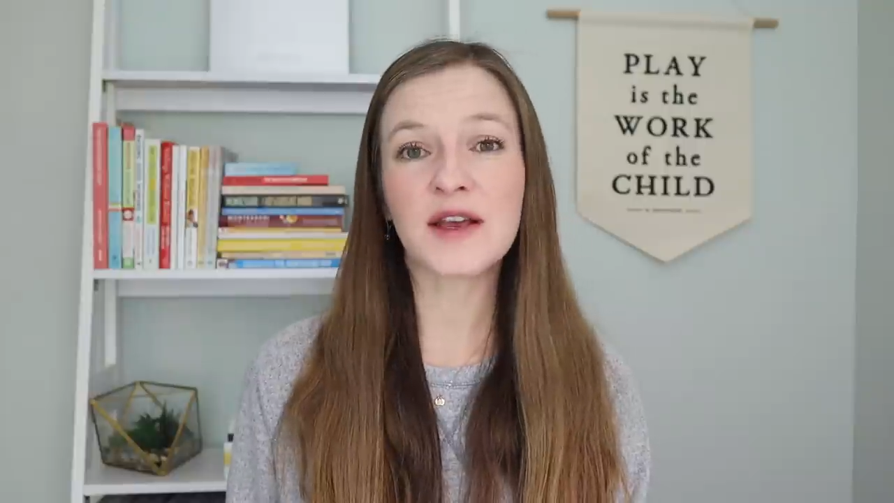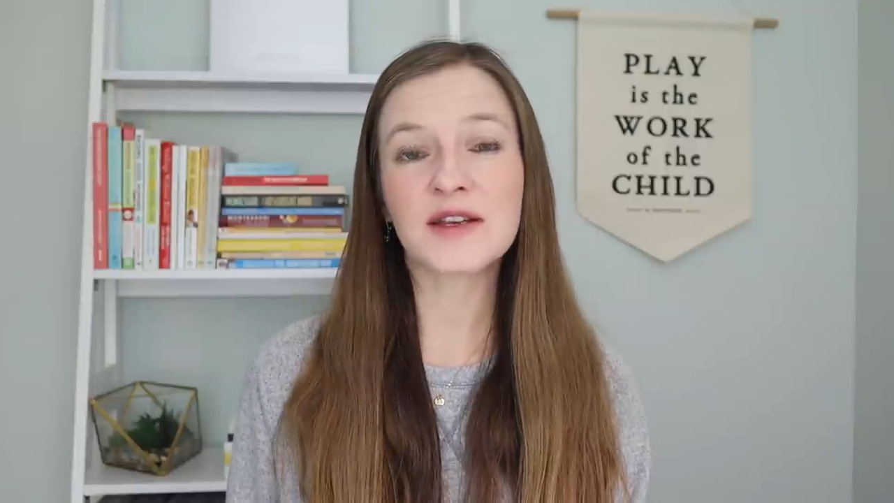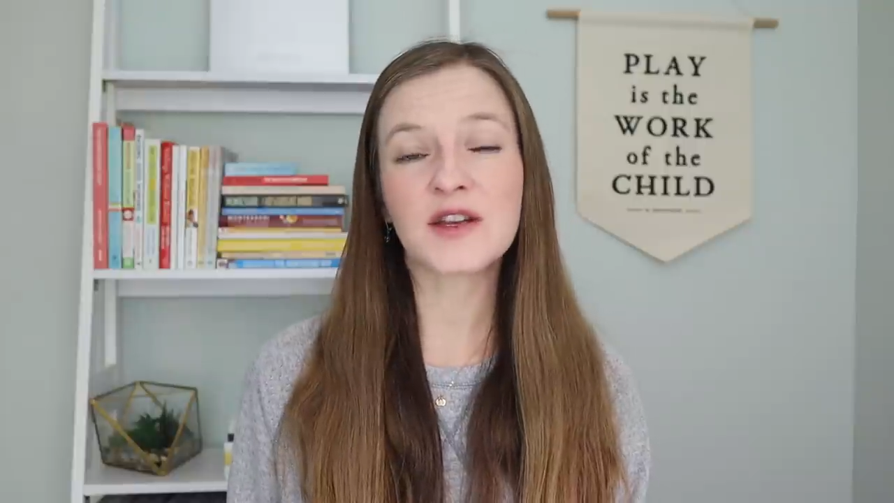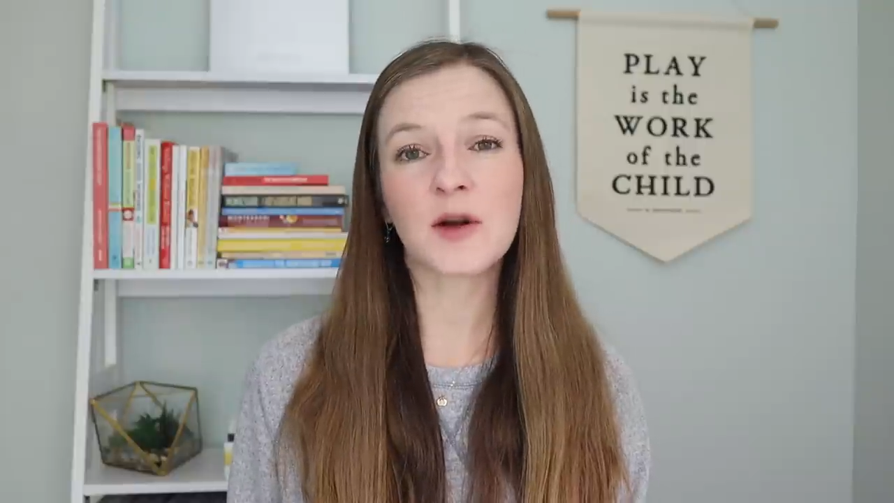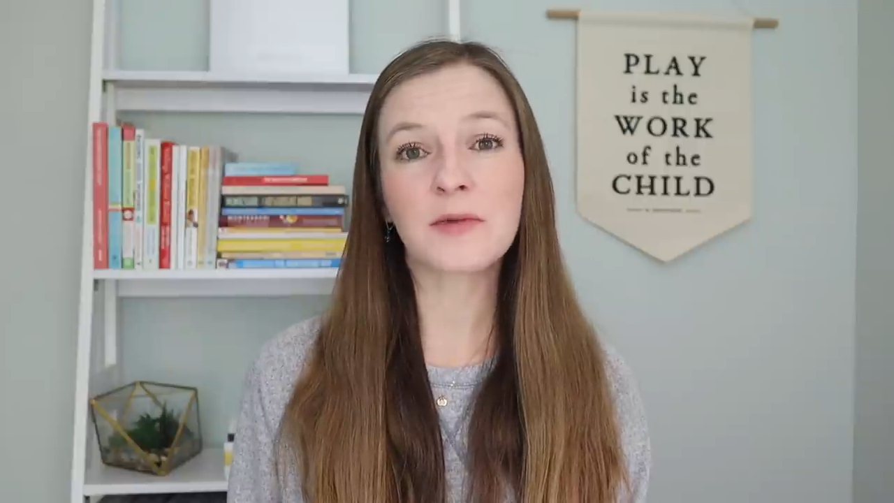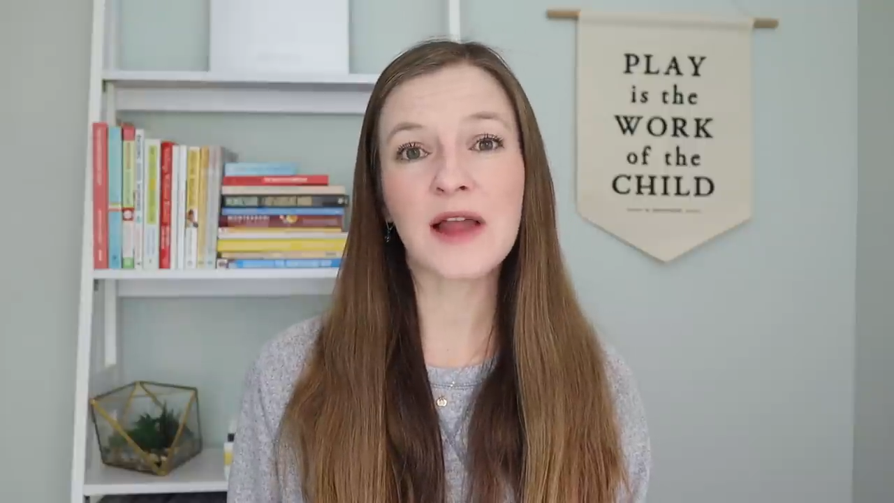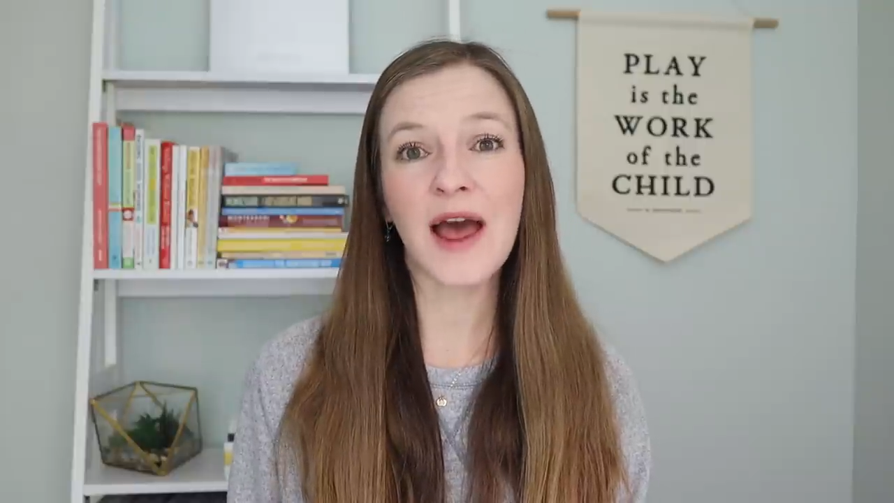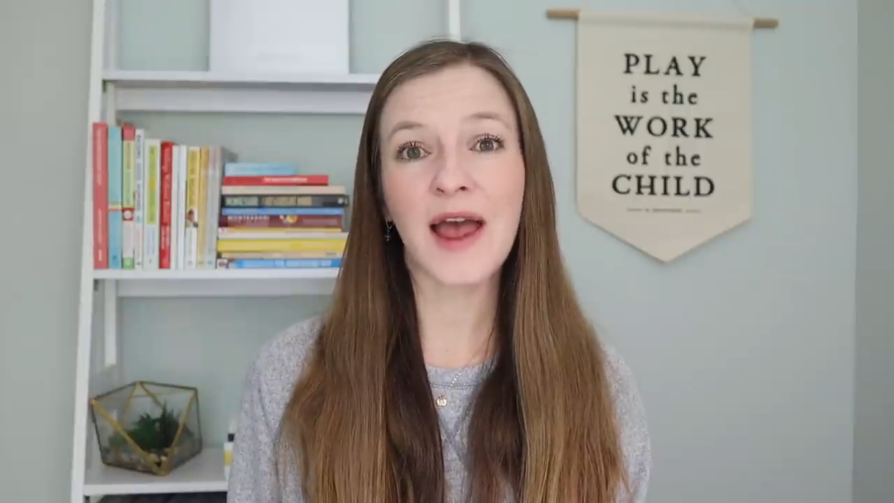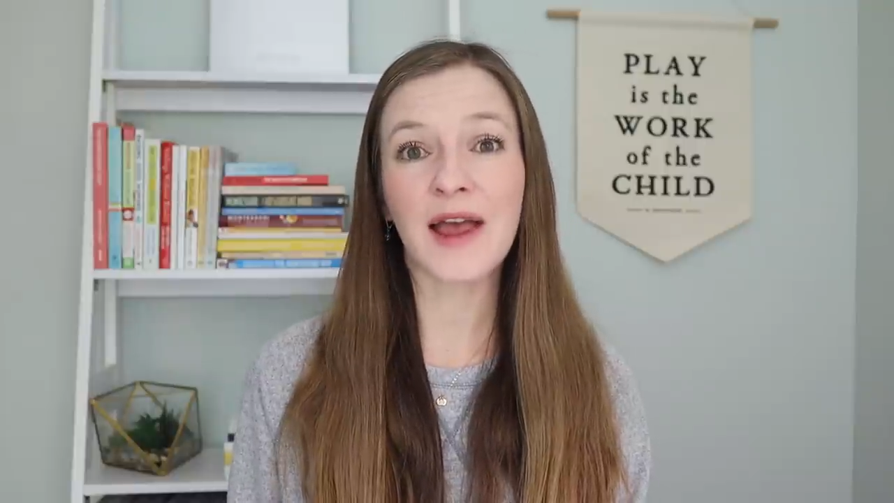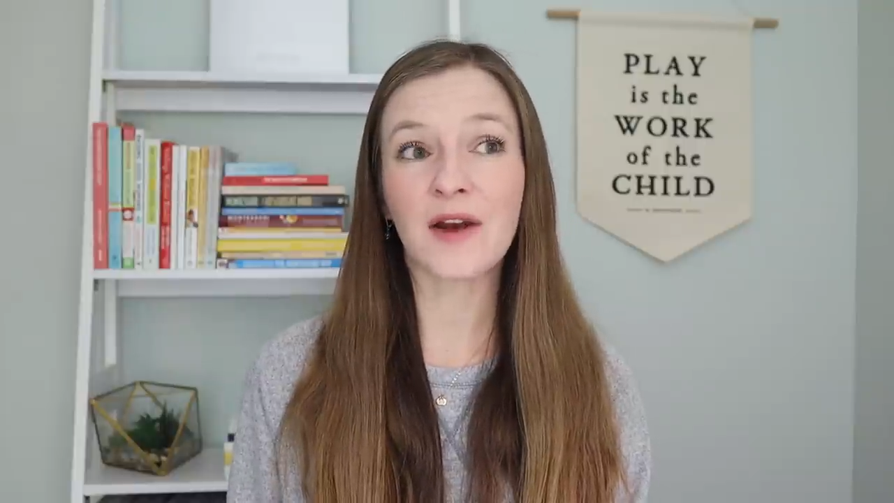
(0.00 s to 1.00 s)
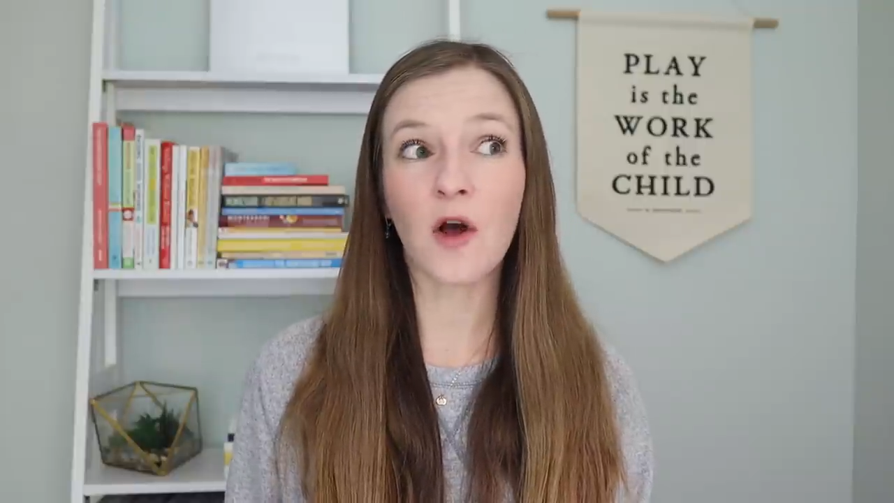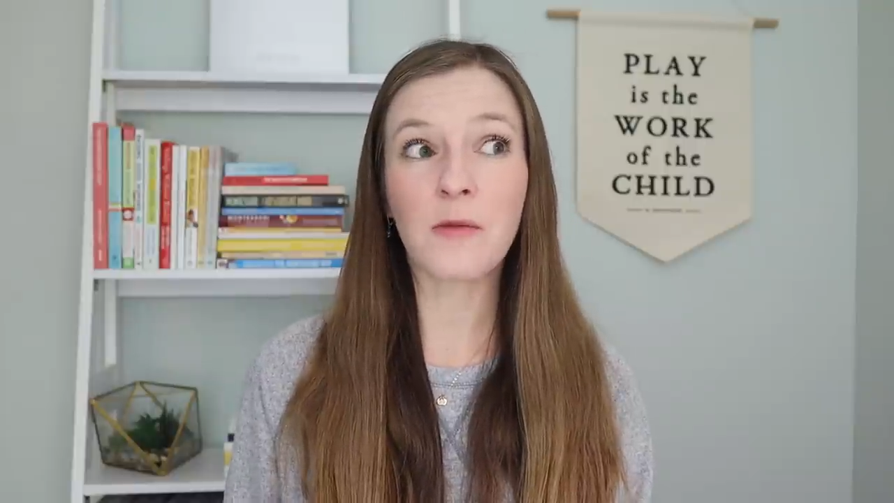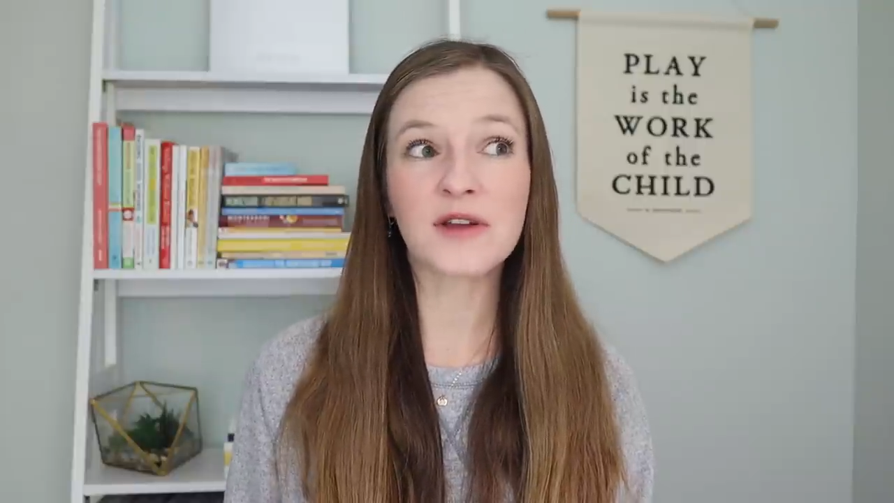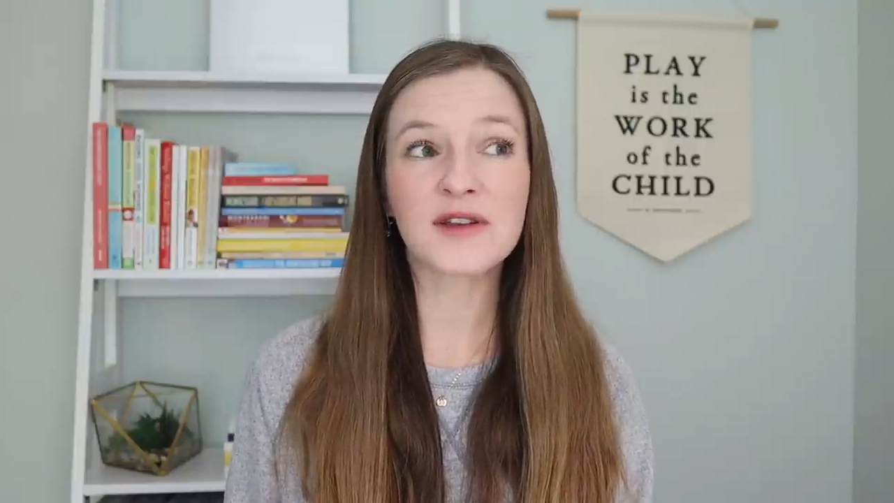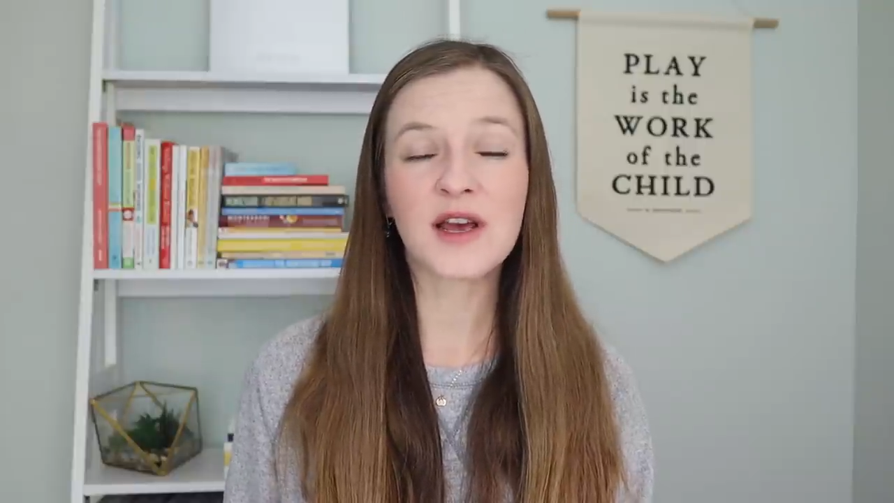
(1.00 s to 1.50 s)
into their play and
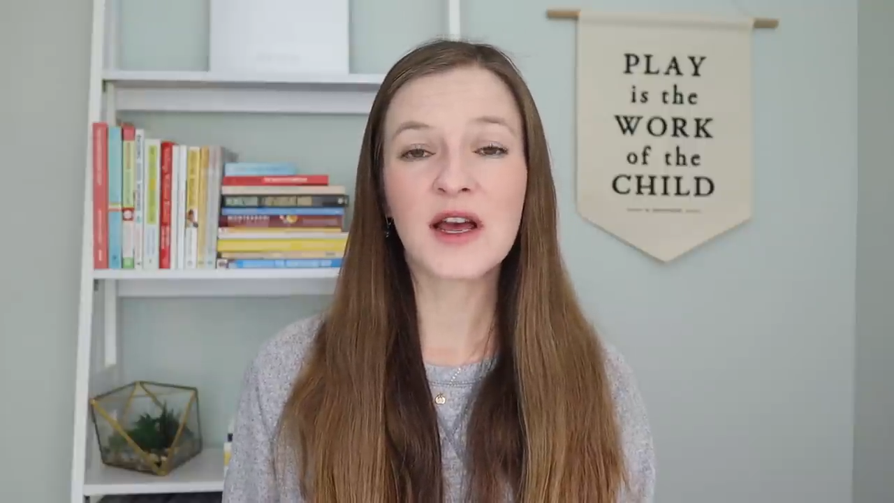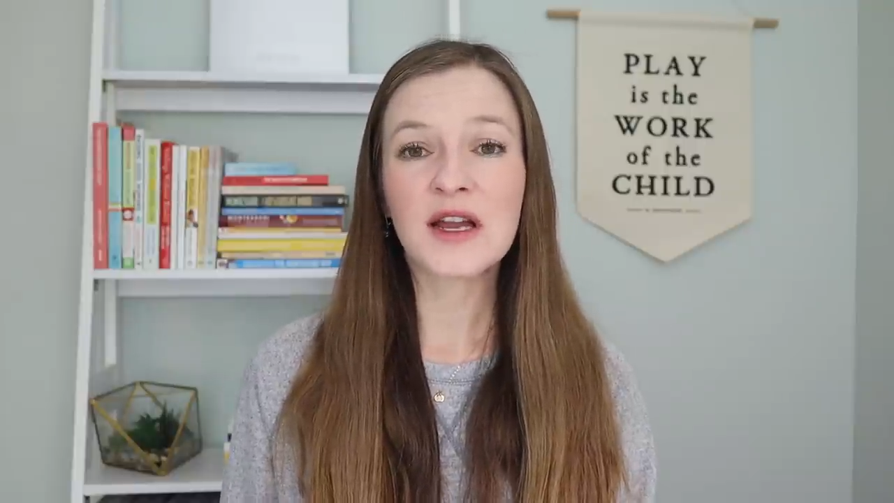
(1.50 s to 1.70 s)
almost